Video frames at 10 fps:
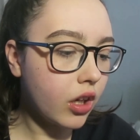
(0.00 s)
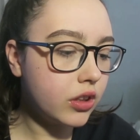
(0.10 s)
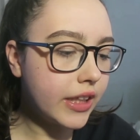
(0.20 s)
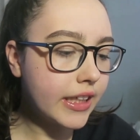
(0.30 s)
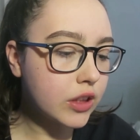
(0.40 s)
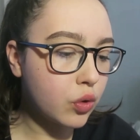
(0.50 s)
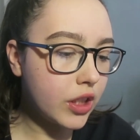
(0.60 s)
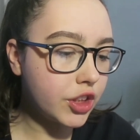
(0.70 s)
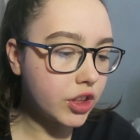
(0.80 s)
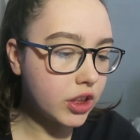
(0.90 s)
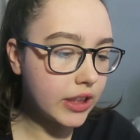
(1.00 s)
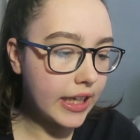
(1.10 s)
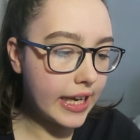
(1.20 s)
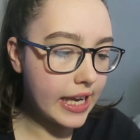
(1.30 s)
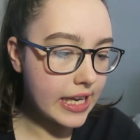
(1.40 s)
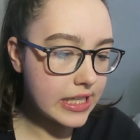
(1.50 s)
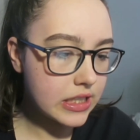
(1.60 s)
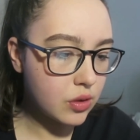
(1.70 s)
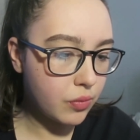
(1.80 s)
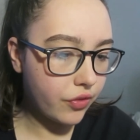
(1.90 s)
Next question
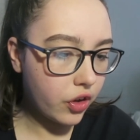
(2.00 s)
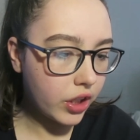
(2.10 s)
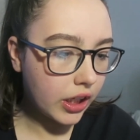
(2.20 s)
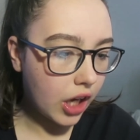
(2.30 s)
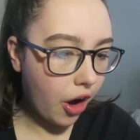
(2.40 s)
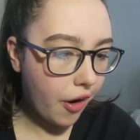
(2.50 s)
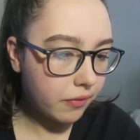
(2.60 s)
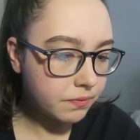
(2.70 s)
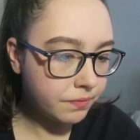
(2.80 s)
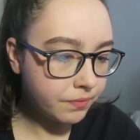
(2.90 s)
is we've only got